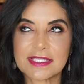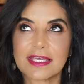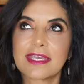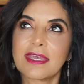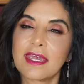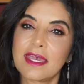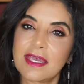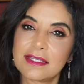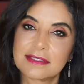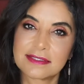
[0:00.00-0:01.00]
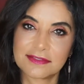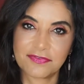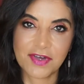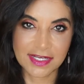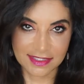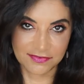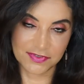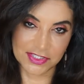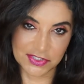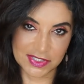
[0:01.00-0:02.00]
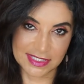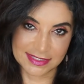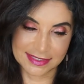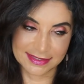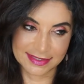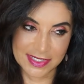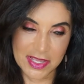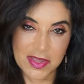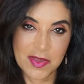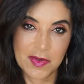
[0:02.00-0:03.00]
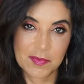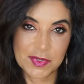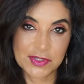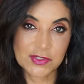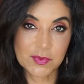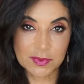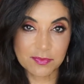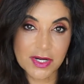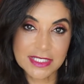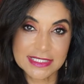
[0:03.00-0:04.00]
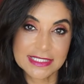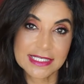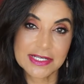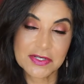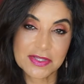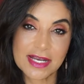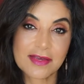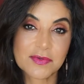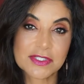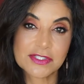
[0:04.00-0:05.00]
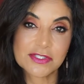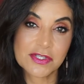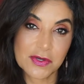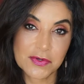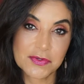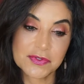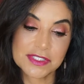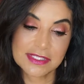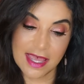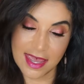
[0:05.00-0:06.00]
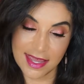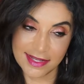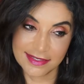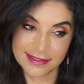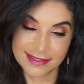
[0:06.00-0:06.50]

It's like, yes, finally finished this. But there's one product in here that I was so sad